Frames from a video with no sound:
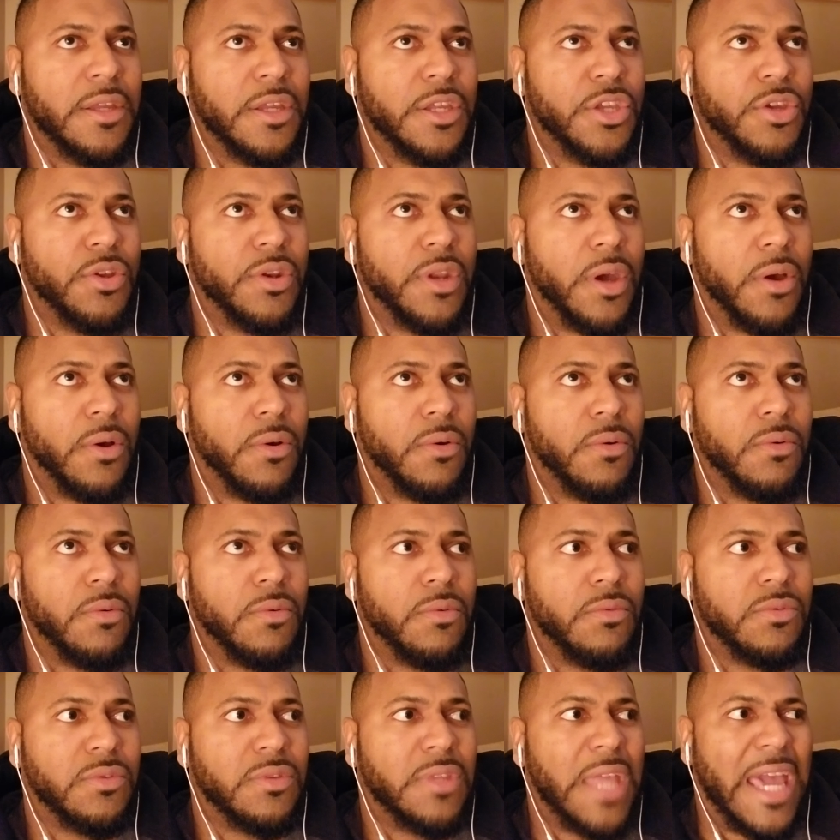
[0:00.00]
you know,
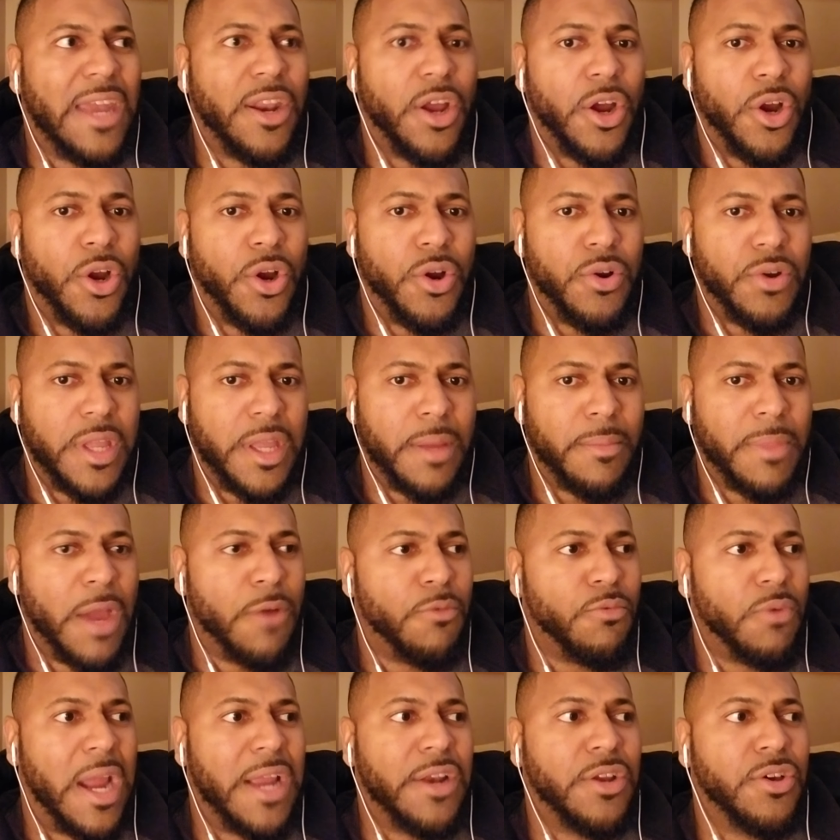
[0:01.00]
that hurt him.
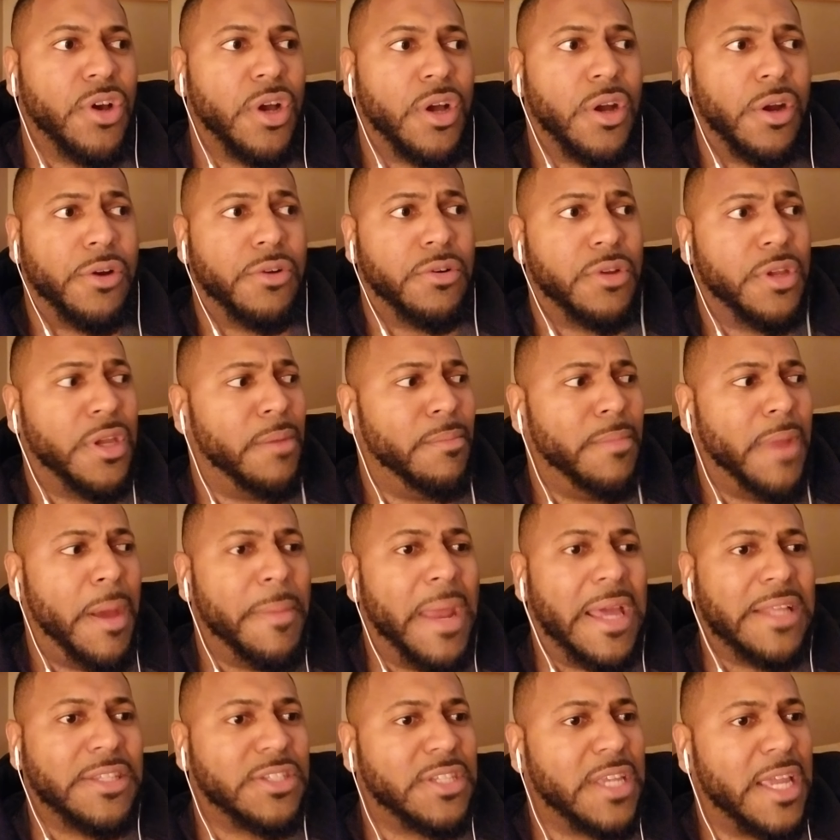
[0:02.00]
That right hook hurt him. And I'm
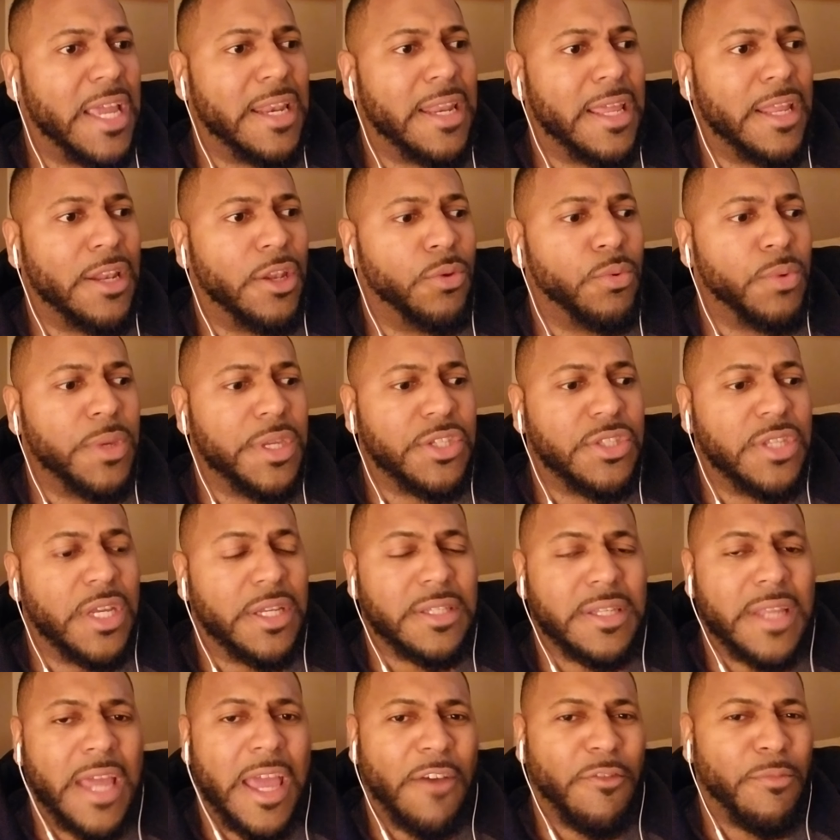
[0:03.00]
not saying that Luis
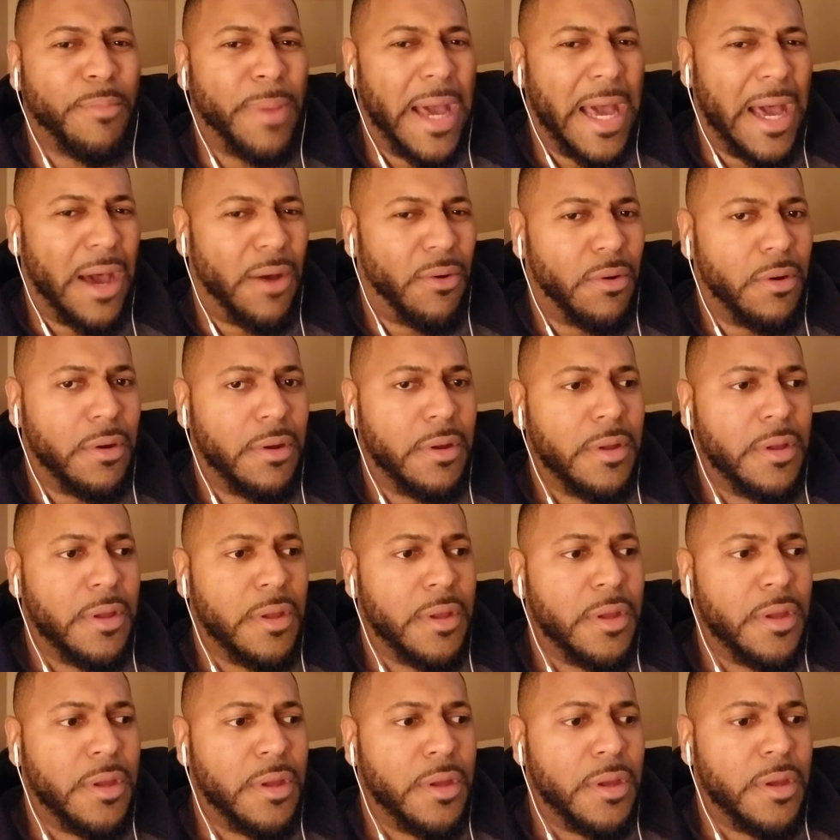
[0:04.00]
doesn't have power,
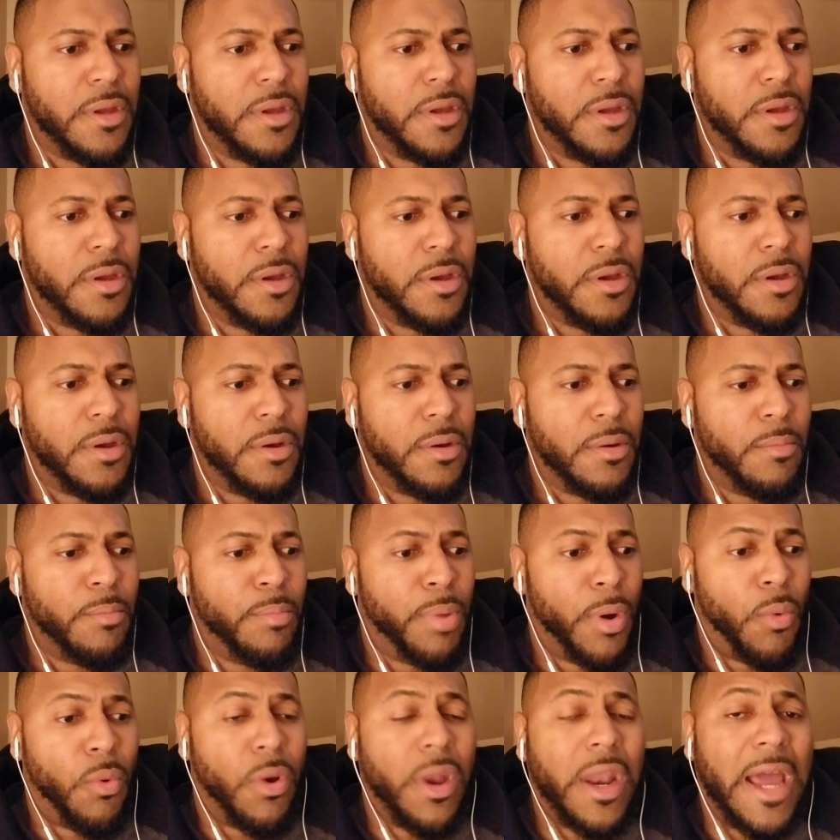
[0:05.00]

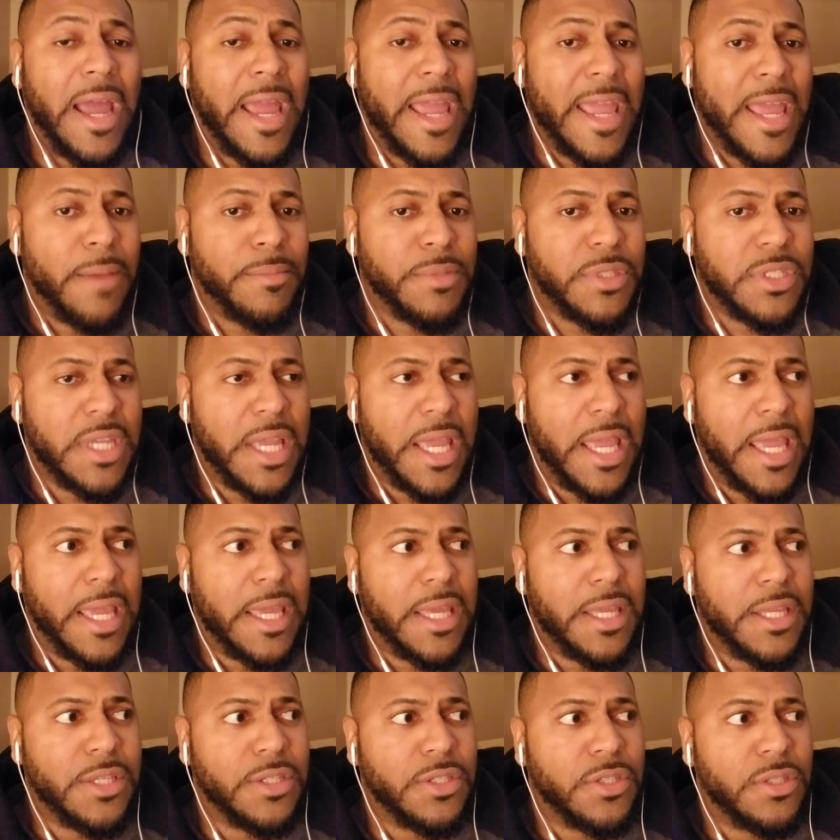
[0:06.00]
but what I am saying
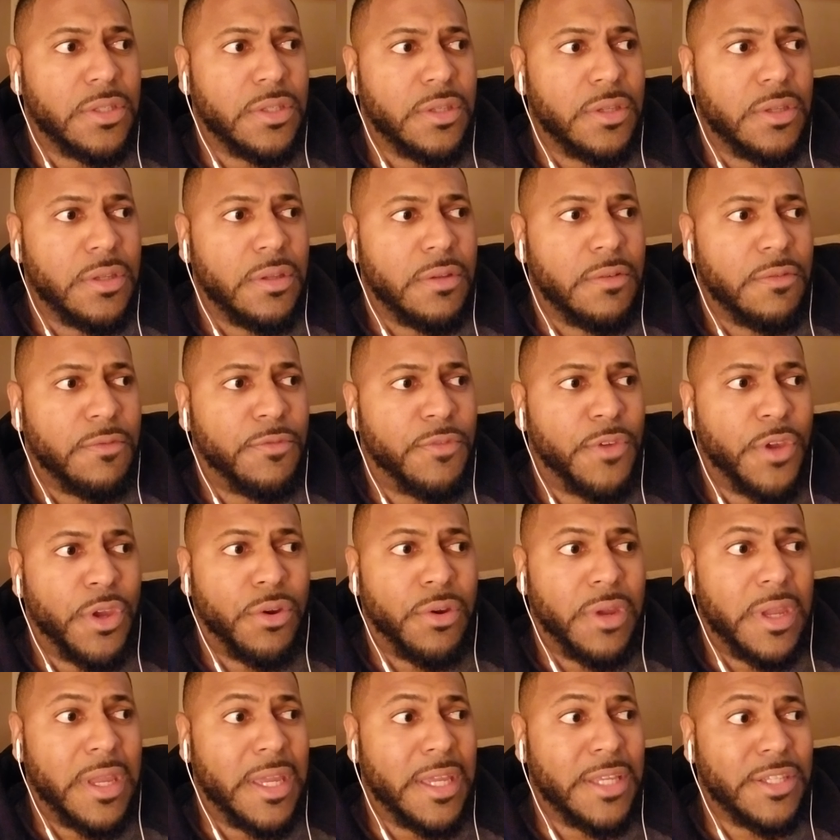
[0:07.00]
is
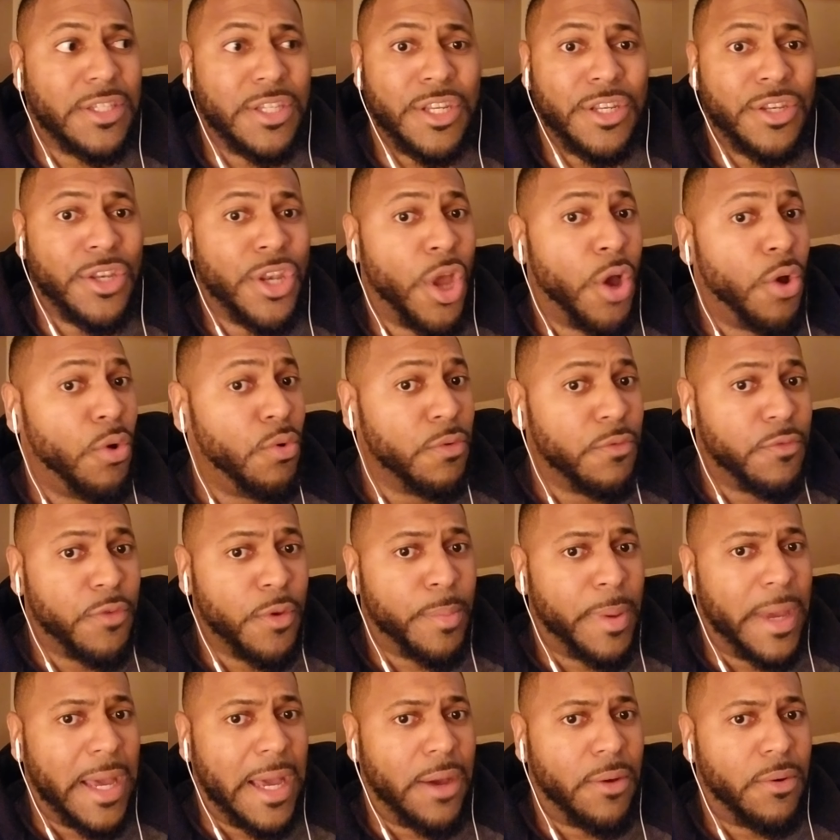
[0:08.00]
Fury isn't known for
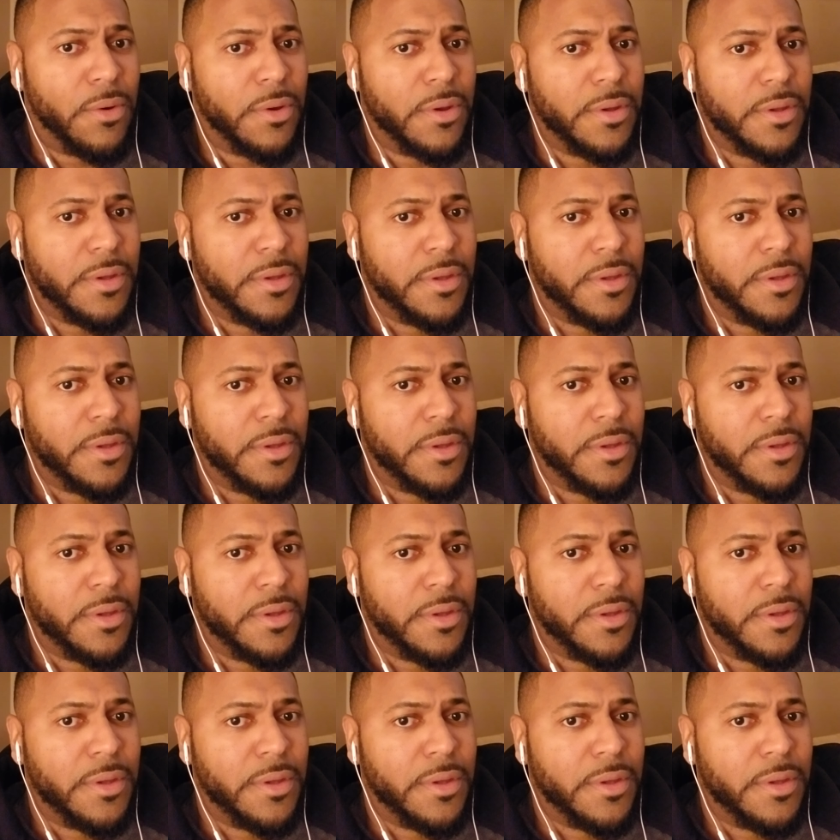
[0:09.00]
power.